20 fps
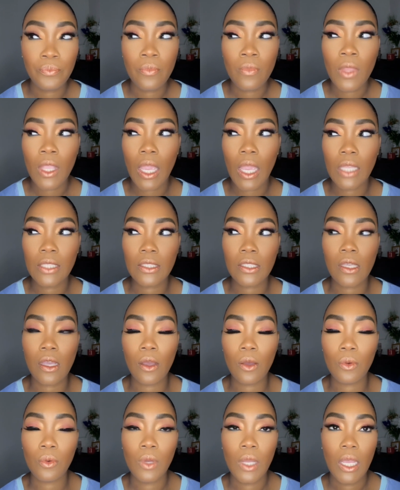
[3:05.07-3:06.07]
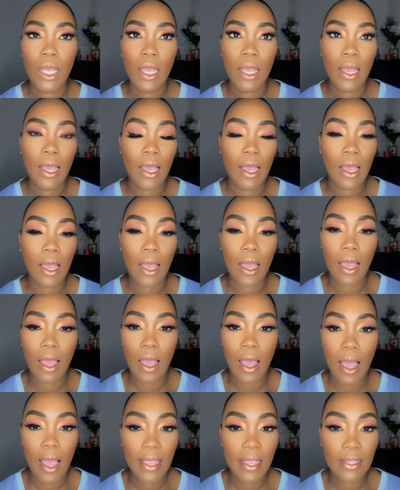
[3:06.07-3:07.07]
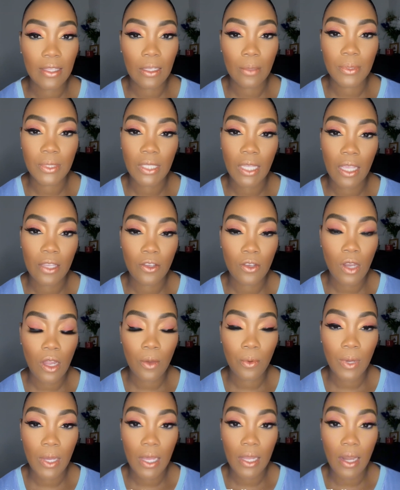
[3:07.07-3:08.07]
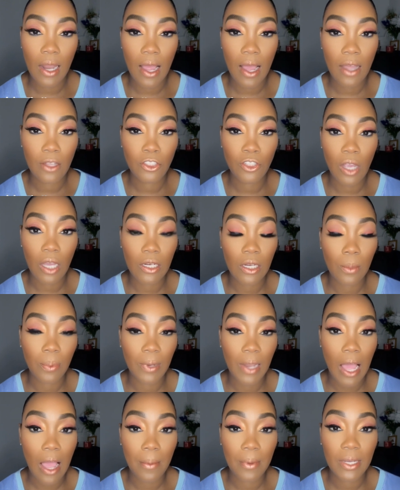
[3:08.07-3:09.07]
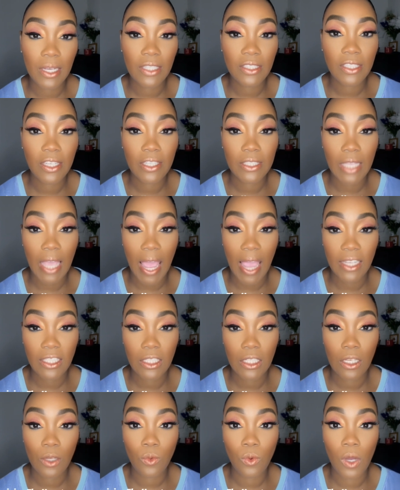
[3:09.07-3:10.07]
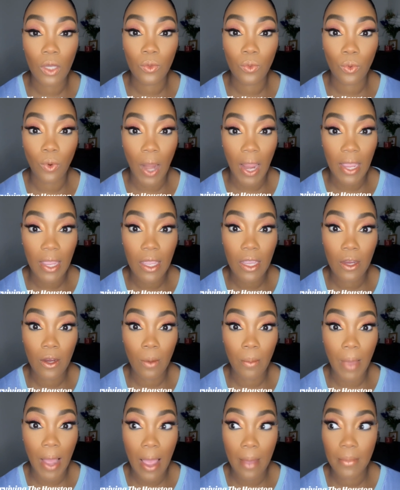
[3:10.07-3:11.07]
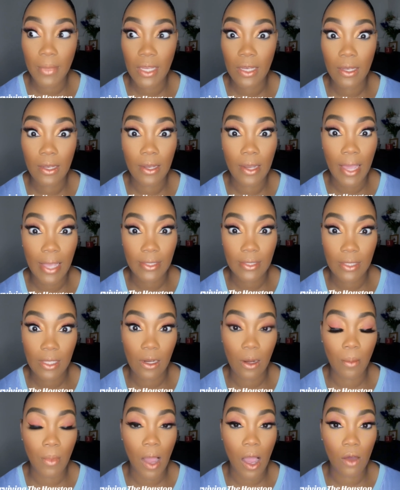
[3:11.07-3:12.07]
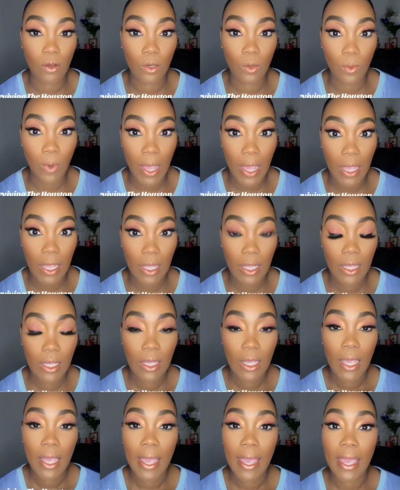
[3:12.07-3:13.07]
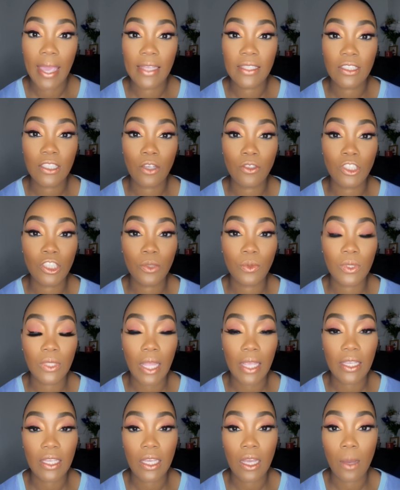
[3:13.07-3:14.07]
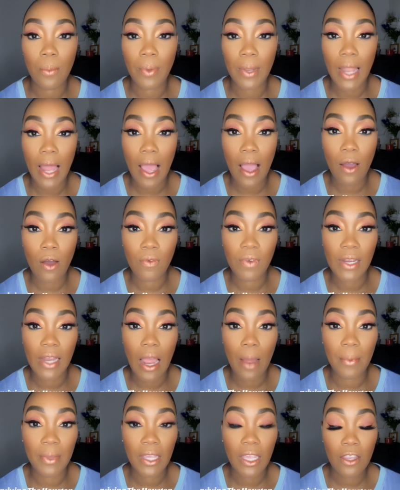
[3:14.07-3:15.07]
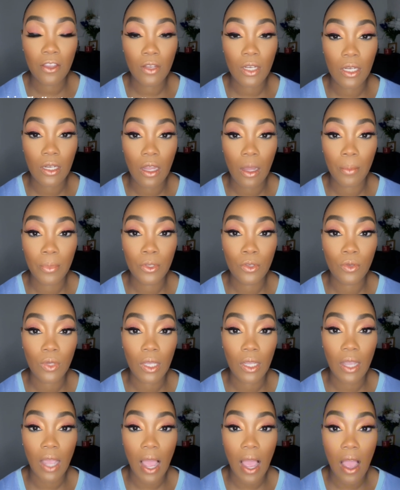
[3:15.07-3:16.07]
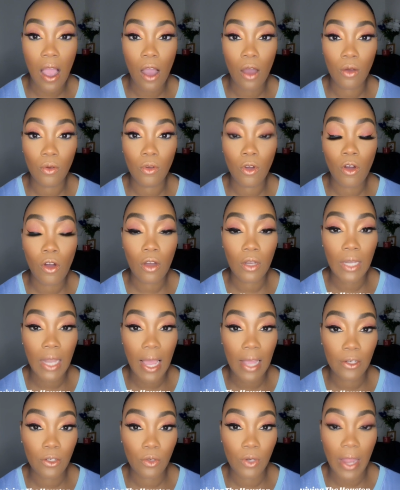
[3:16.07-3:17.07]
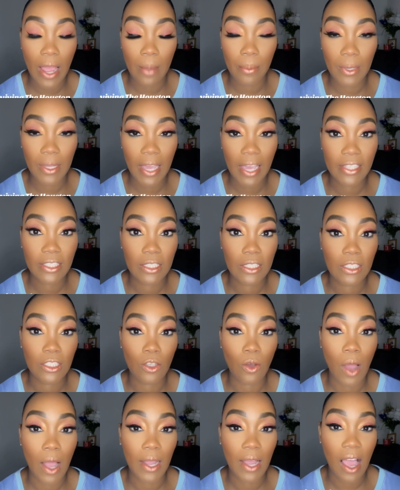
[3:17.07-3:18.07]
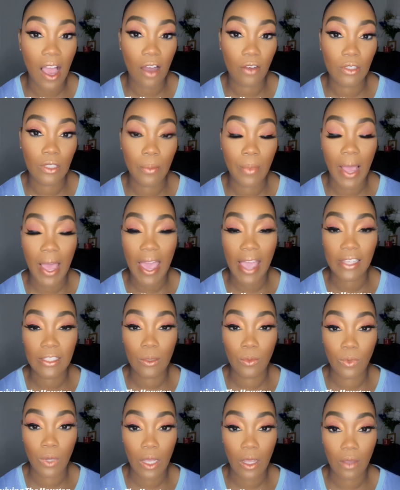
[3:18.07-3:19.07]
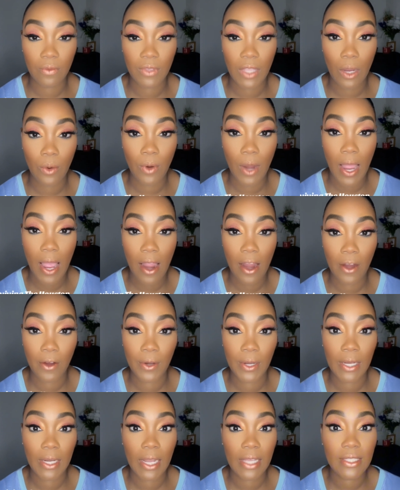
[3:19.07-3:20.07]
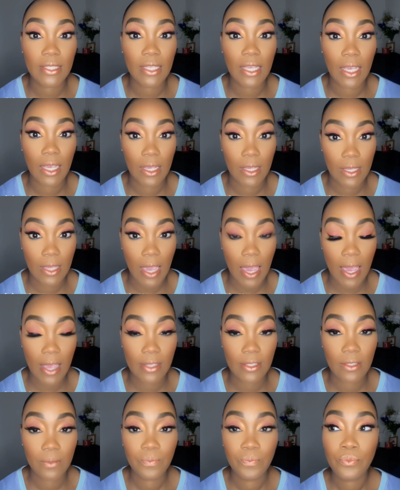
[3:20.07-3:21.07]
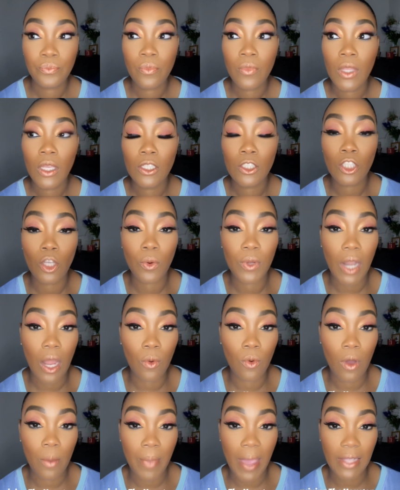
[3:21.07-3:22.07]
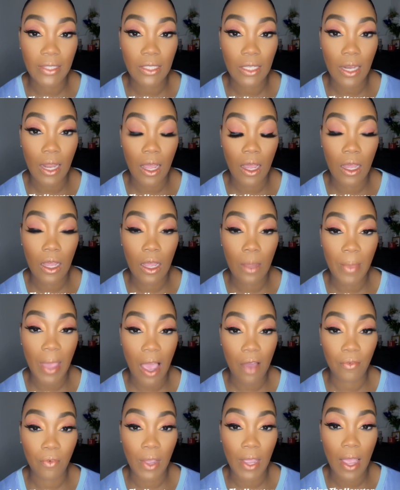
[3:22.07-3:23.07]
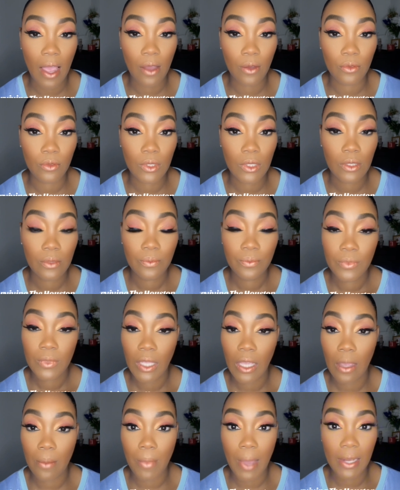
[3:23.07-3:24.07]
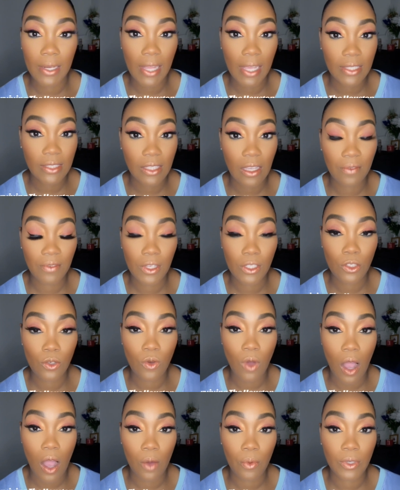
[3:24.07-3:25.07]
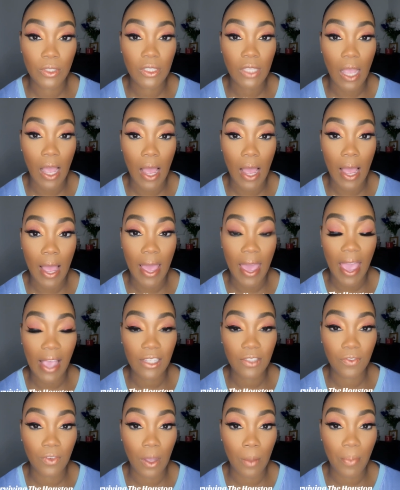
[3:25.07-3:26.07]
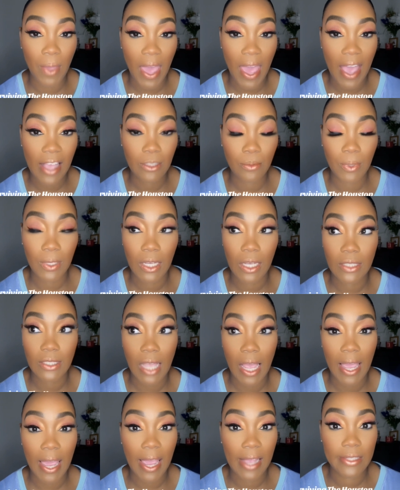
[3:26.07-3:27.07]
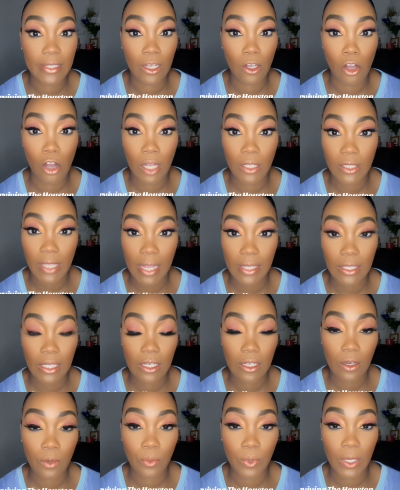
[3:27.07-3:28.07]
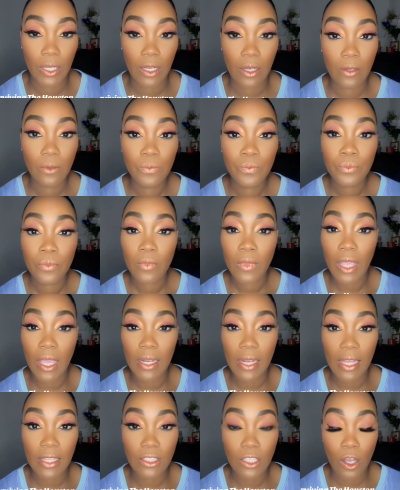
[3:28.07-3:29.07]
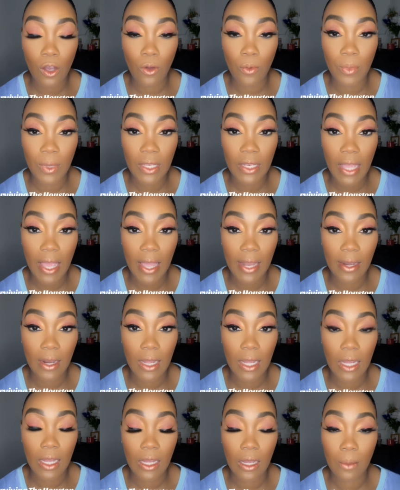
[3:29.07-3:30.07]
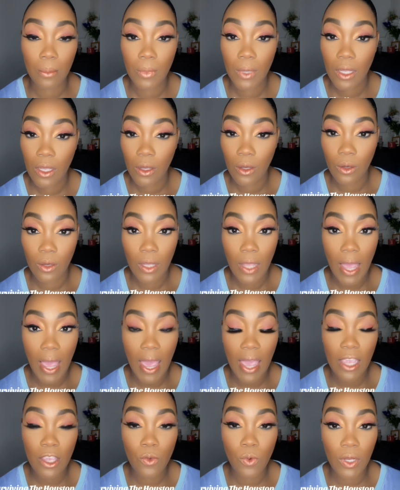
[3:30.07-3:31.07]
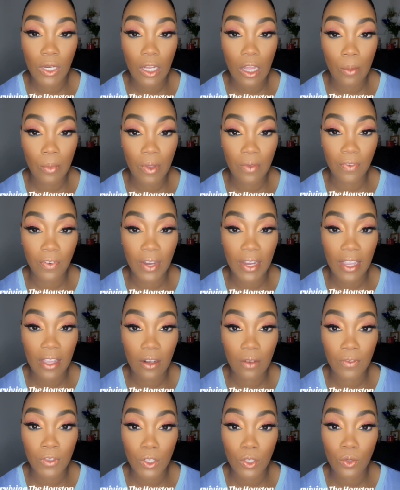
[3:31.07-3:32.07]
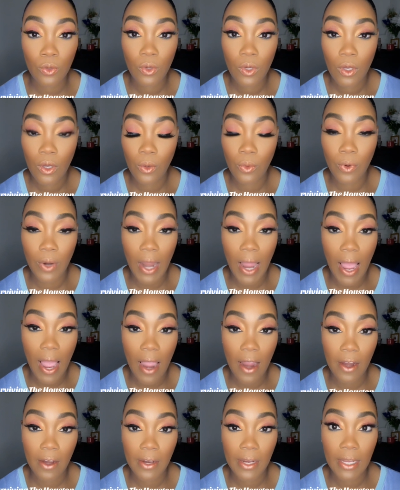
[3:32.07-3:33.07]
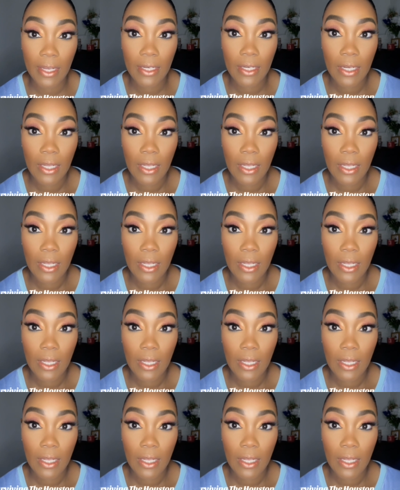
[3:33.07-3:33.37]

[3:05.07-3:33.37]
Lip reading: And so I ended up saying, you know what, I'll try to apply because there's actually one right here by me, less than a mile away. And so she was like, yeah, apply over there. I'm going to give you the number. You can call, go online, do the application. And so I called them. I asked them if they were hiring, and they said yes. So when I went back to the halfway house, in my next 72 hours, I asked for a pass because I had them contacted Goodwill, and they told me that, hey, you want to come in for an interview? We're hiring.